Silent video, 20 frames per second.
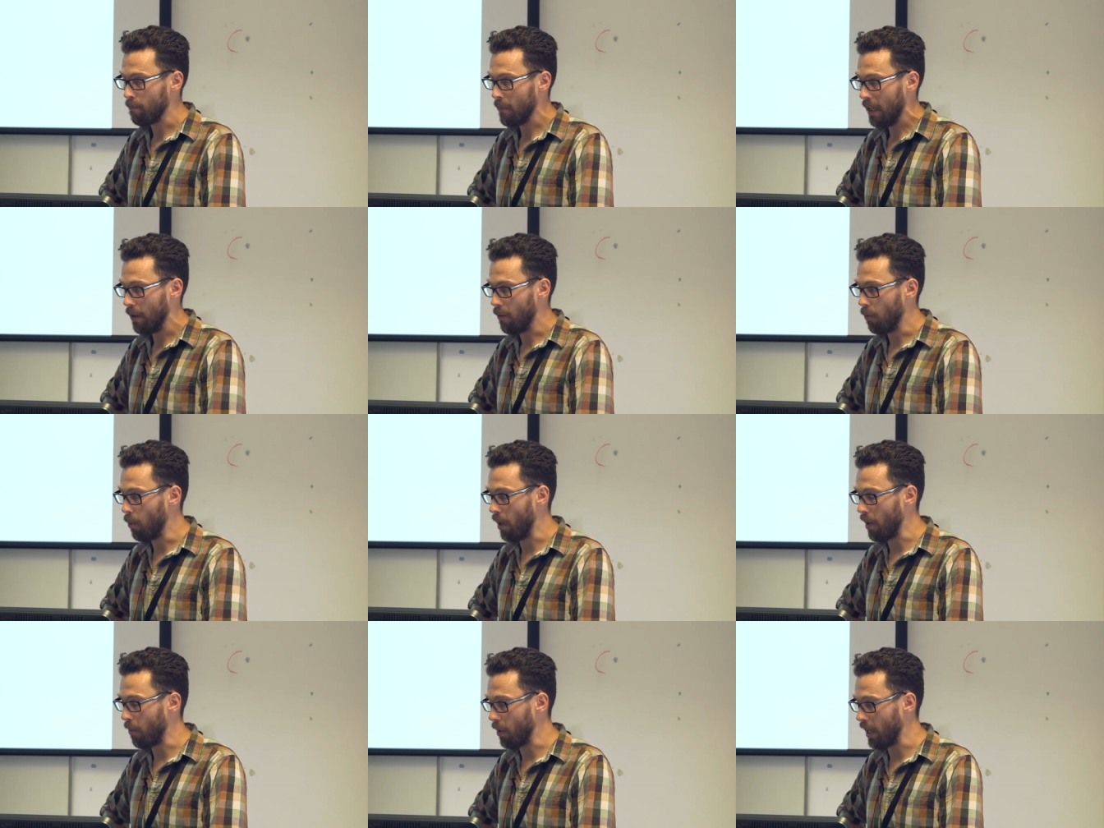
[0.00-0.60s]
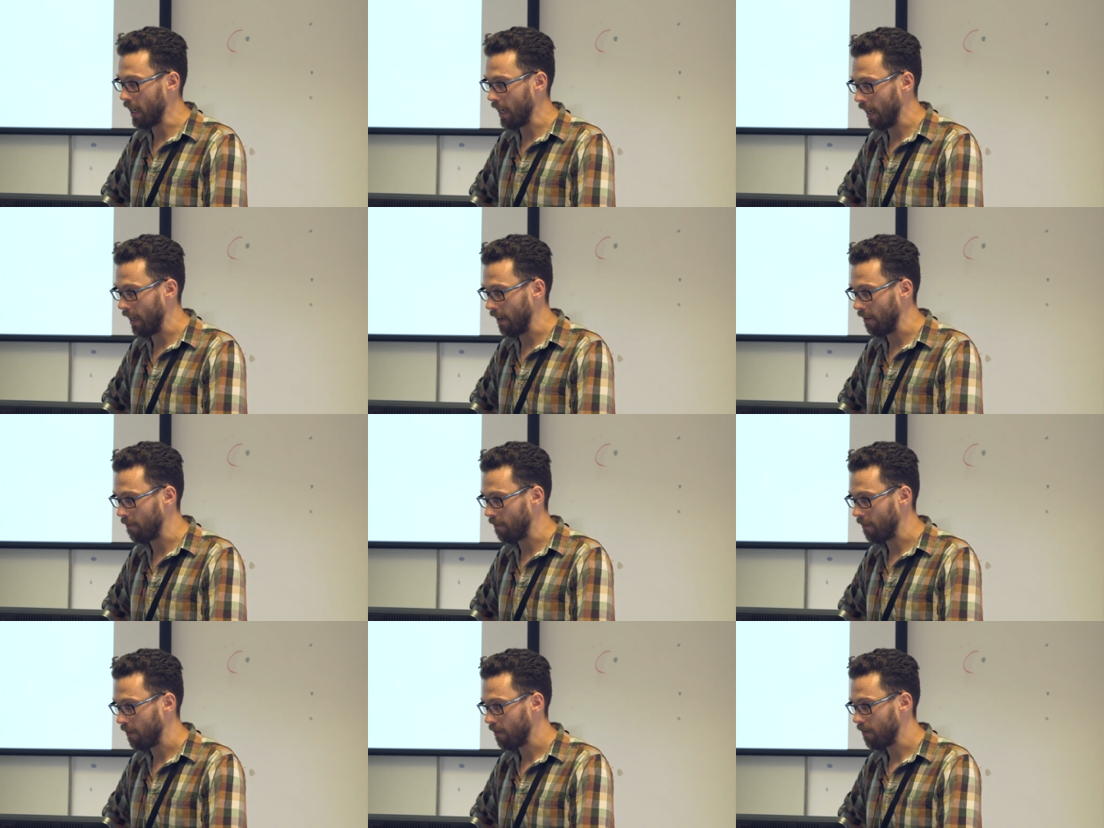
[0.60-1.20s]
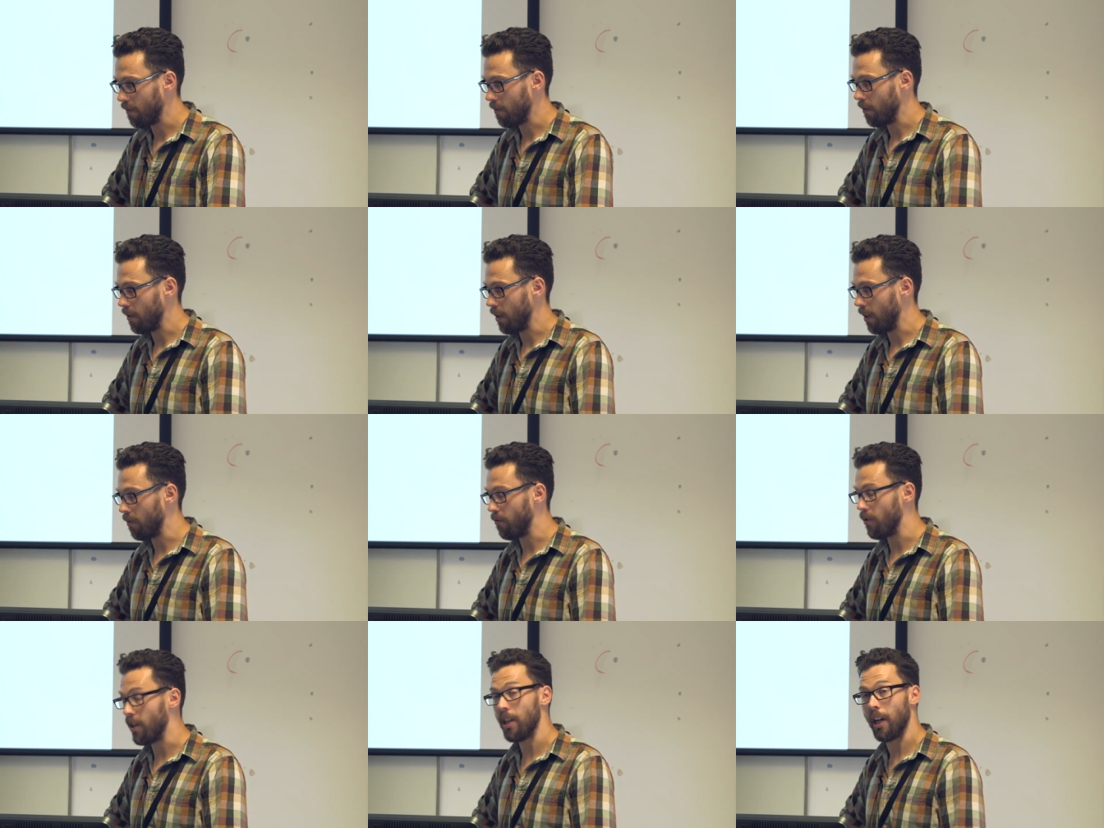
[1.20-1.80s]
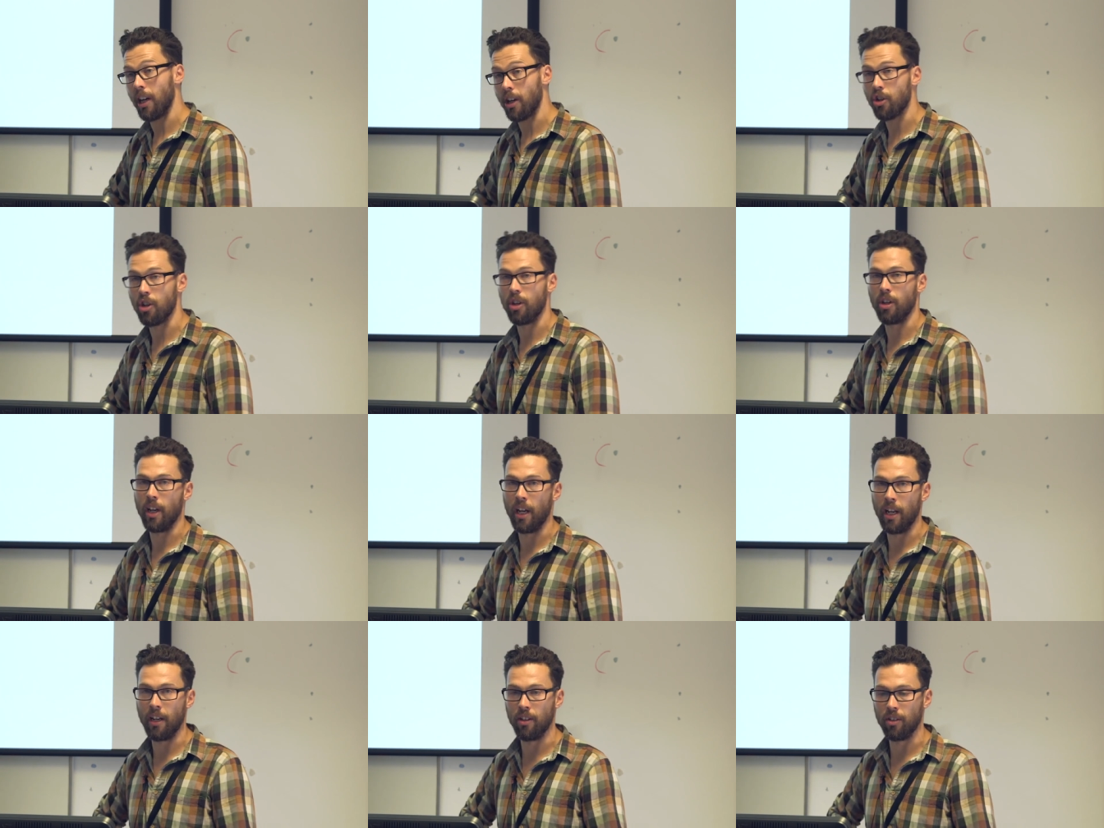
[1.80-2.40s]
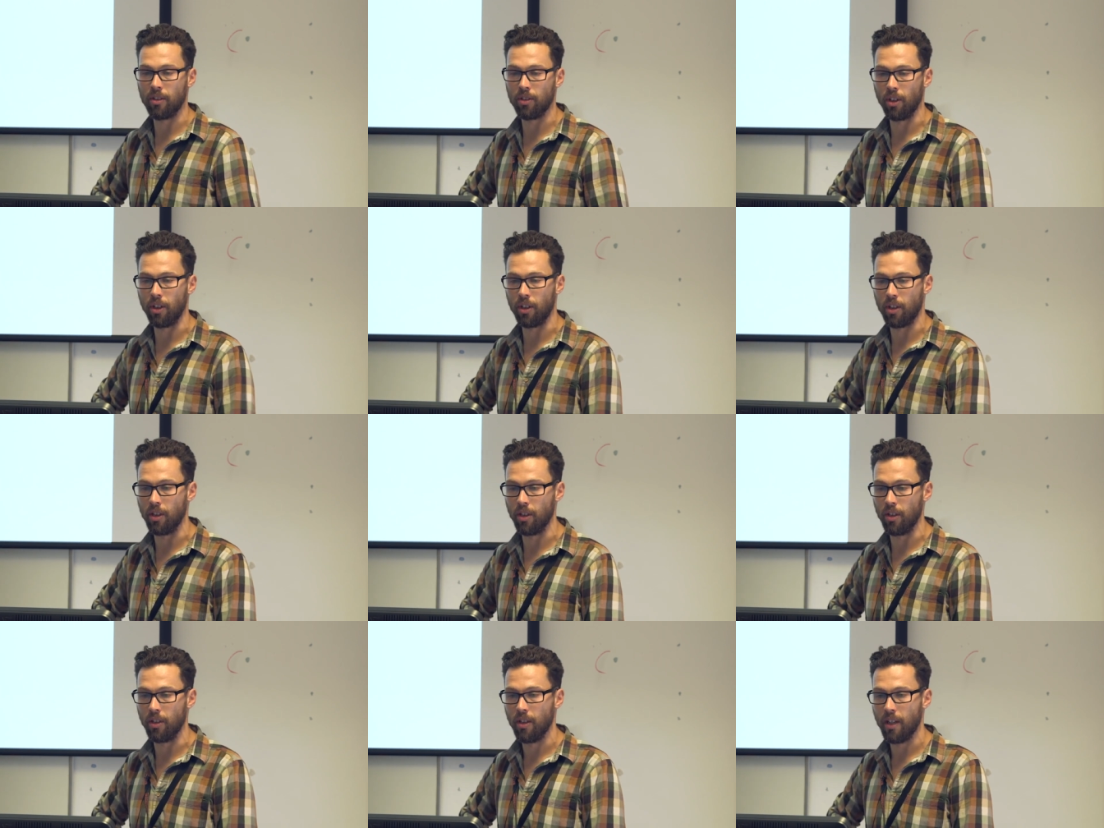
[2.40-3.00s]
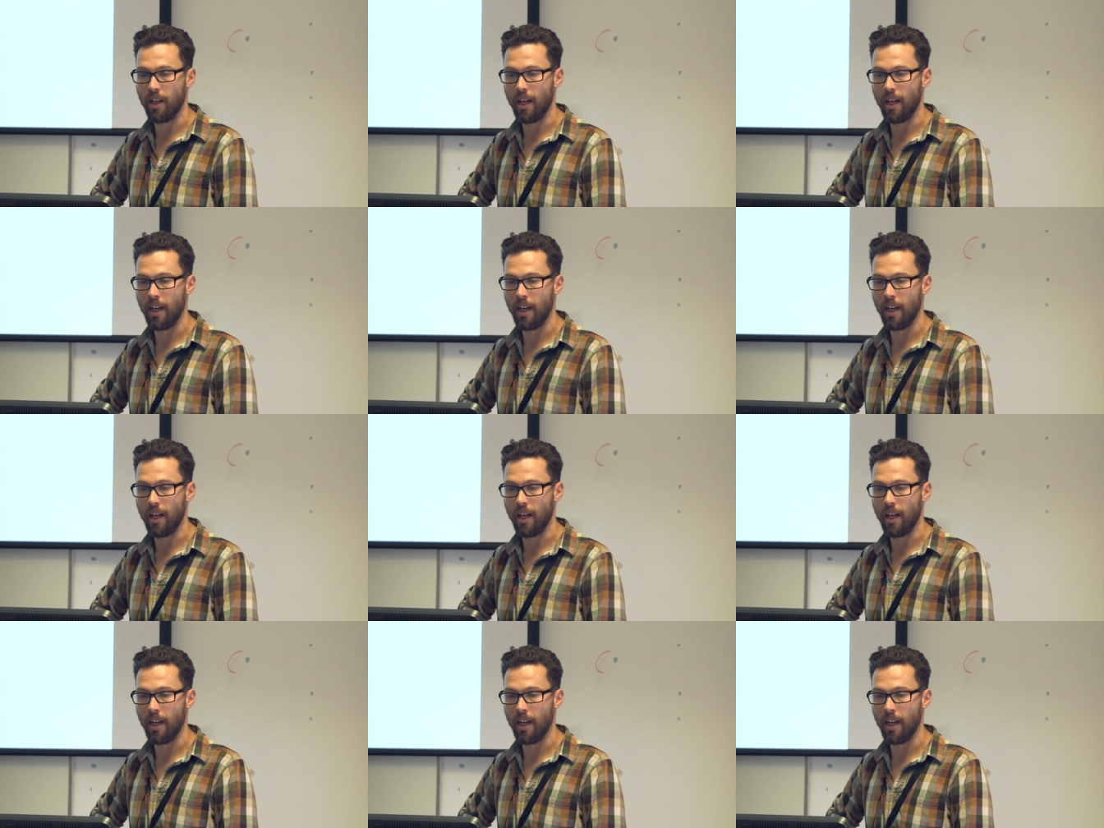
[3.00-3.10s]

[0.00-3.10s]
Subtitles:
when we have a reduction in certain